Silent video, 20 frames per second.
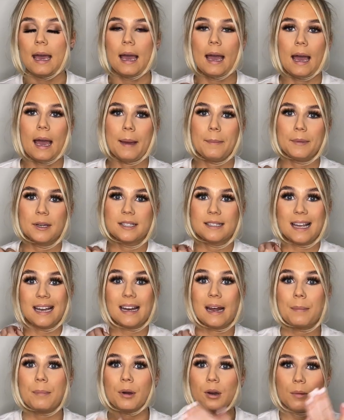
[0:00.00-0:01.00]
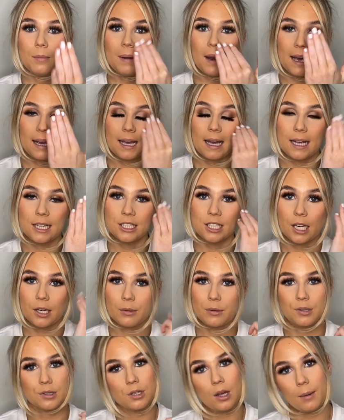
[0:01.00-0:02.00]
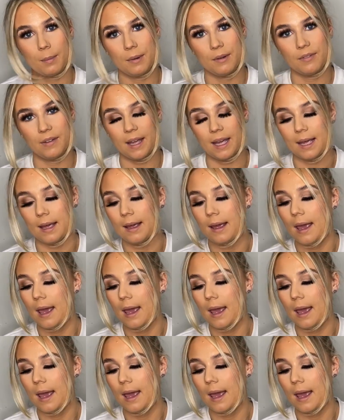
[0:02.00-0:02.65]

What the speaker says: because then I put black eyeshadow on top of it,